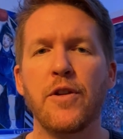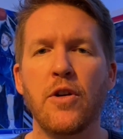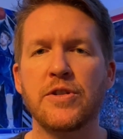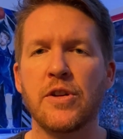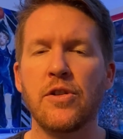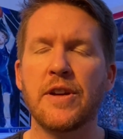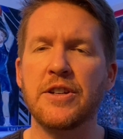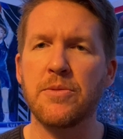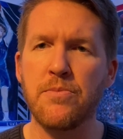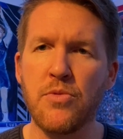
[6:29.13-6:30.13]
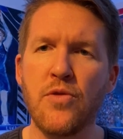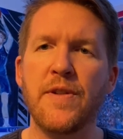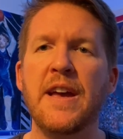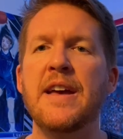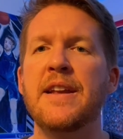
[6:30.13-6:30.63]
those that are looking to
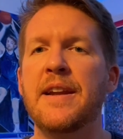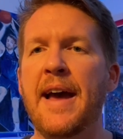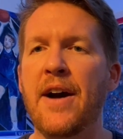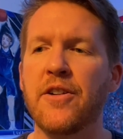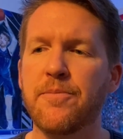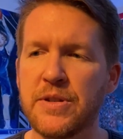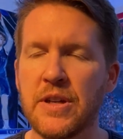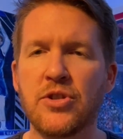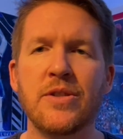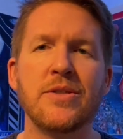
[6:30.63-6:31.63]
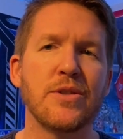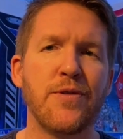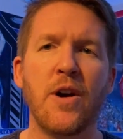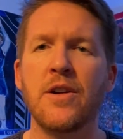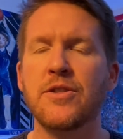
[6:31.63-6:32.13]
move in and out of positions as
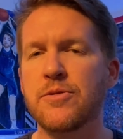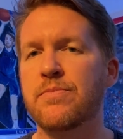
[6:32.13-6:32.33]
far as,